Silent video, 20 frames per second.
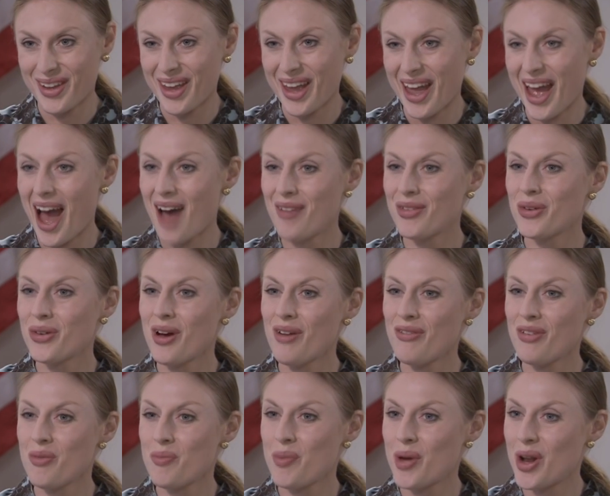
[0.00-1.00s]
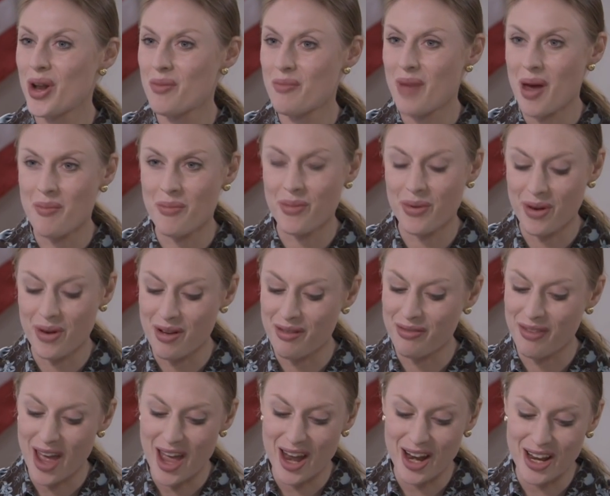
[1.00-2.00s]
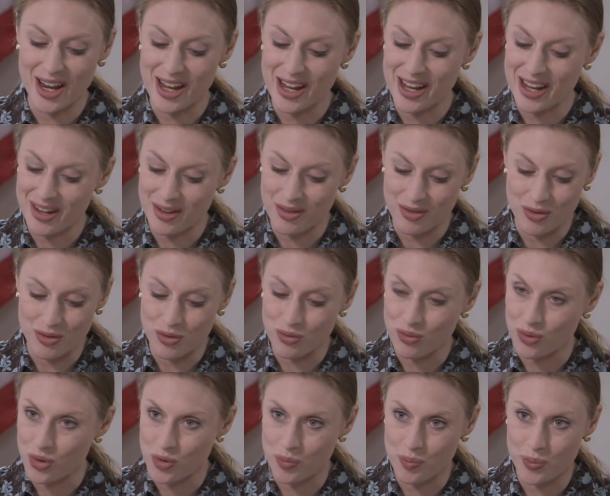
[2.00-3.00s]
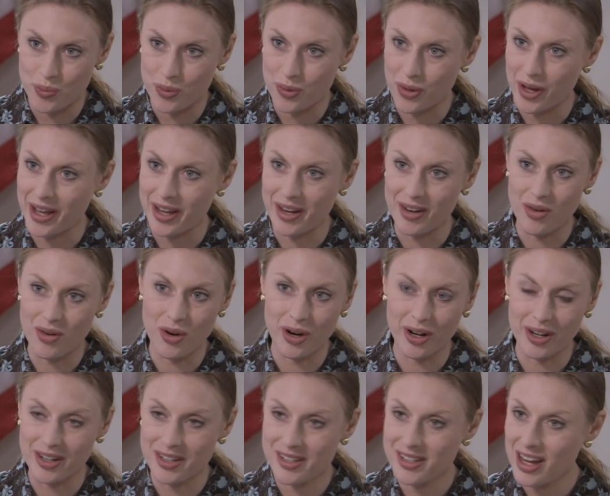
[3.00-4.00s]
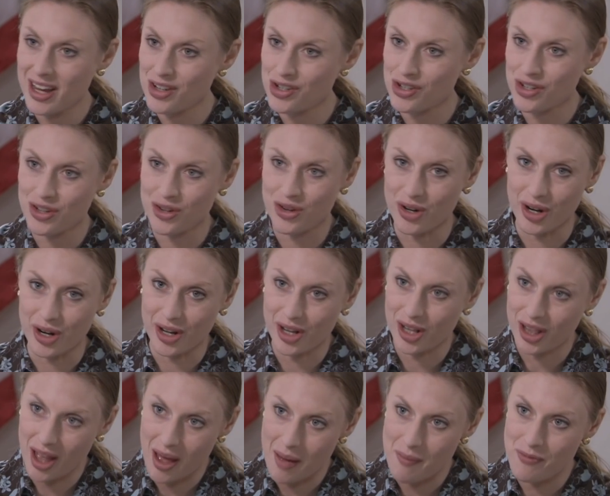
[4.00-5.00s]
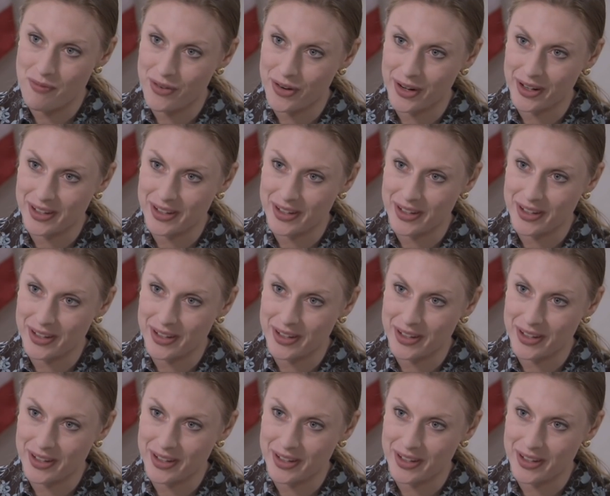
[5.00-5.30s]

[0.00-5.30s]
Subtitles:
Have you ever been a member of any group, an organization or a club, for